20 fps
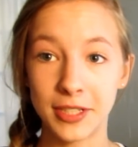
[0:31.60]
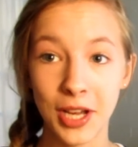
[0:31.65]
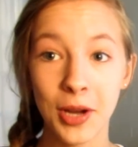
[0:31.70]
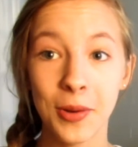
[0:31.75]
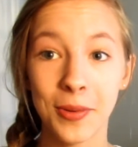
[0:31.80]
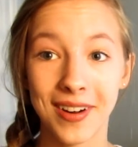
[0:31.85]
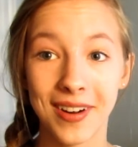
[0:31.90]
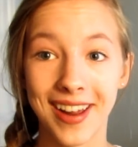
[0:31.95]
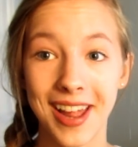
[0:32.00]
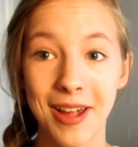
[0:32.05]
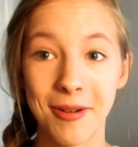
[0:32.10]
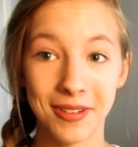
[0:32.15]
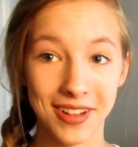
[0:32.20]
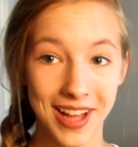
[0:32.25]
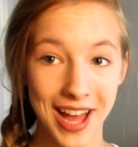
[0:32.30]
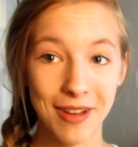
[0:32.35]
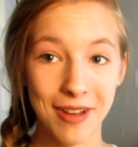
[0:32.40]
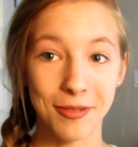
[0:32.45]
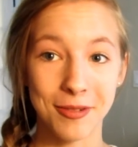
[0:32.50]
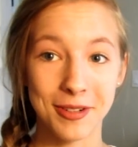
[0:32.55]
don't worry, we'll
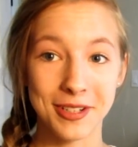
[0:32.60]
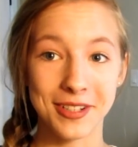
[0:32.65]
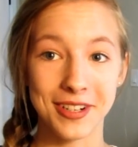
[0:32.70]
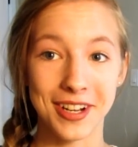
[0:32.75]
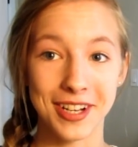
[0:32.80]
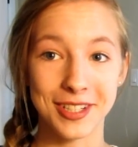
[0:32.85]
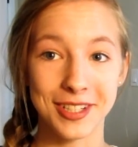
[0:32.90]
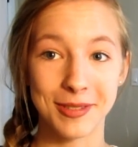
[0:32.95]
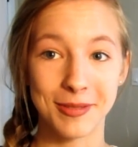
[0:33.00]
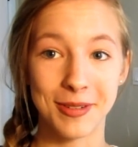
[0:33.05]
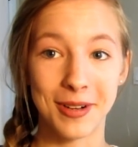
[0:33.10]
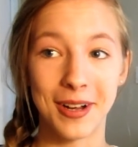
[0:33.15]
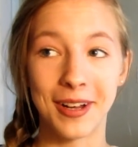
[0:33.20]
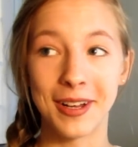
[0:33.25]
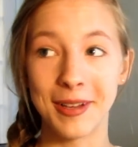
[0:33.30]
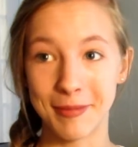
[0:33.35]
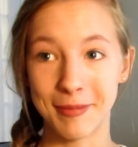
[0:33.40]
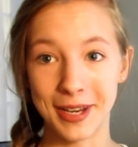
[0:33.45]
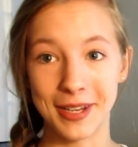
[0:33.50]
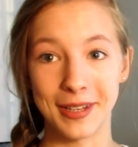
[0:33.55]
have a One Direction wall
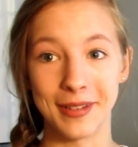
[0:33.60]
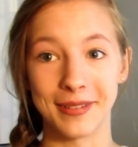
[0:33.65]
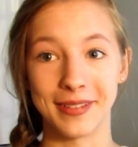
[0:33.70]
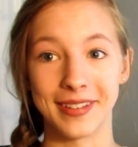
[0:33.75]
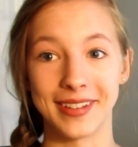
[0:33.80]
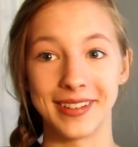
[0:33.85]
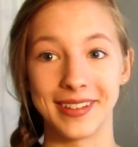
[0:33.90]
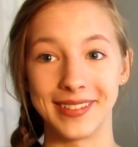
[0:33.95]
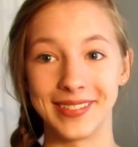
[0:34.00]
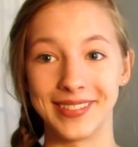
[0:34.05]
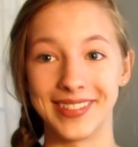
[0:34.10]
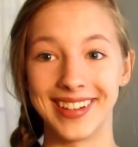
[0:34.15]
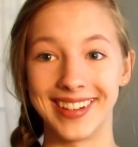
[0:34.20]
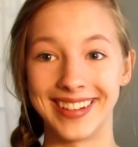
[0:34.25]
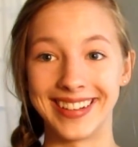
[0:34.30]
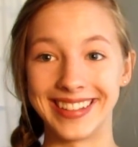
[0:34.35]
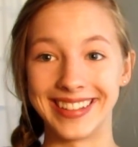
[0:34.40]
in my new room.